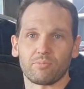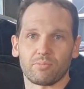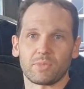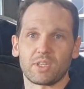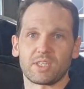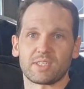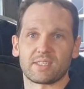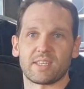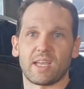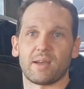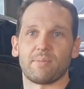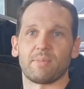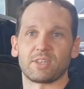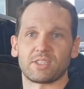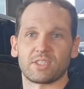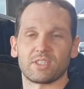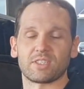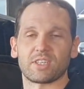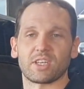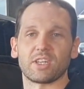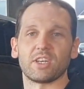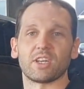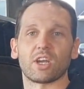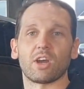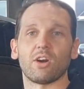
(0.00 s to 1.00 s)
This is how much it's
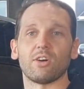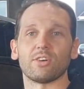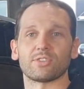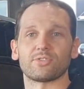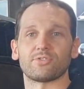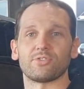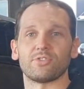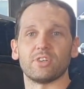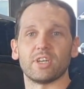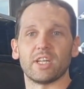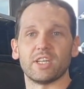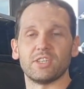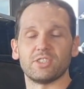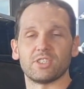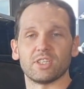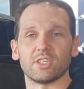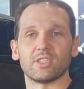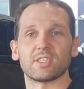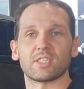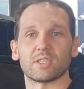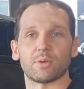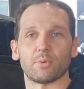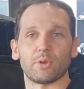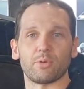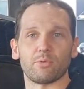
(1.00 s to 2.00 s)
going to cost for an engine,
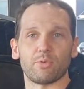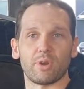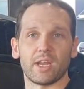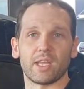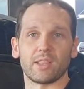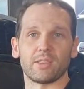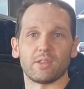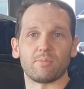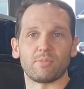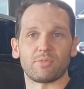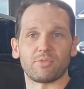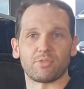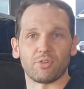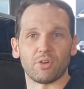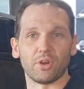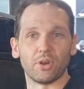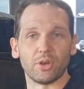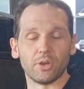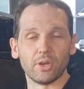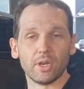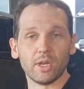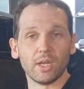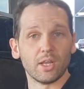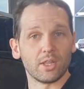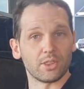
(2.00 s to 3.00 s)
so we ran them
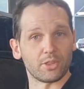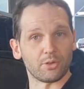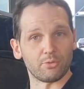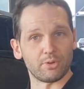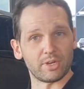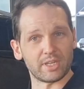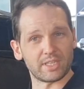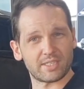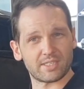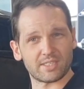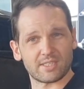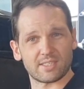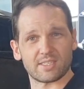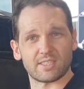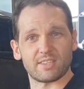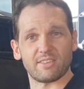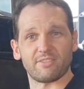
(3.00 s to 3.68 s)
through the risks,